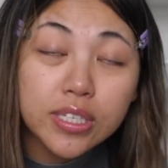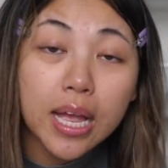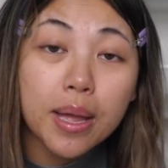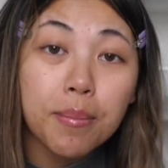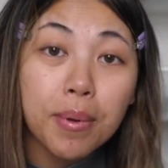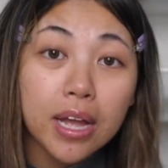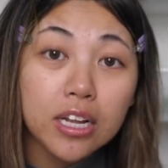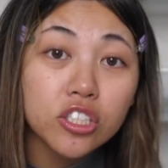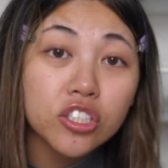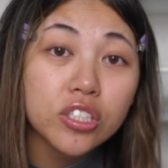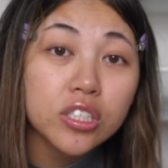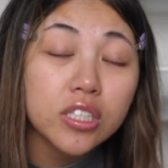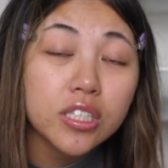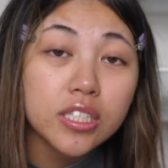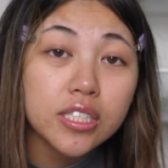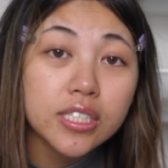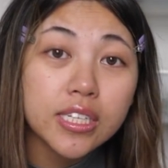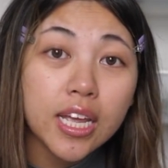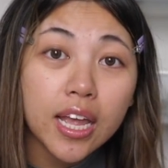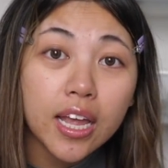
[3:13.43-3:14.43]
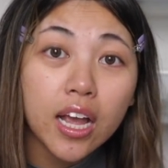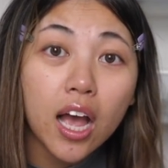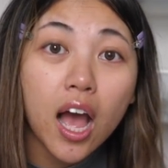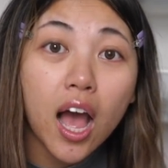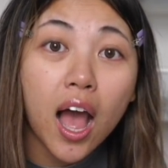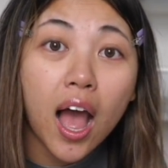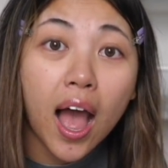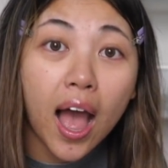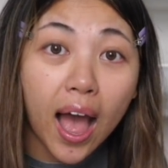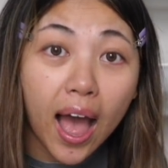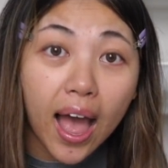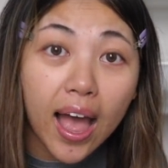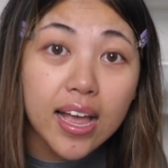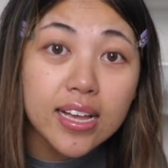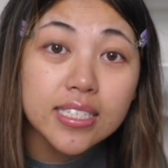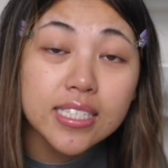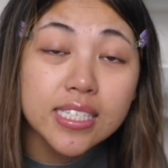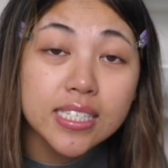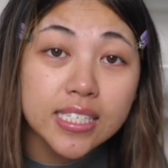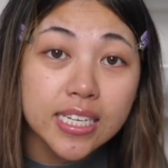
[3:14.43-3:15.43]
I'm actually gonna take a
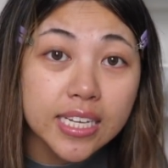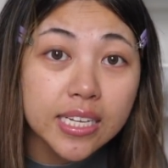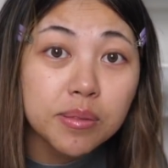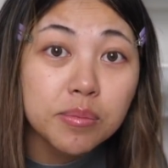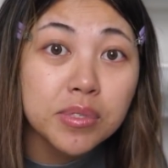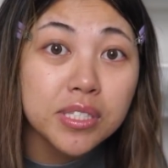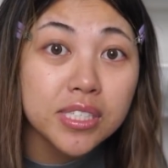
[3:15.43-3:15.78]
hot steam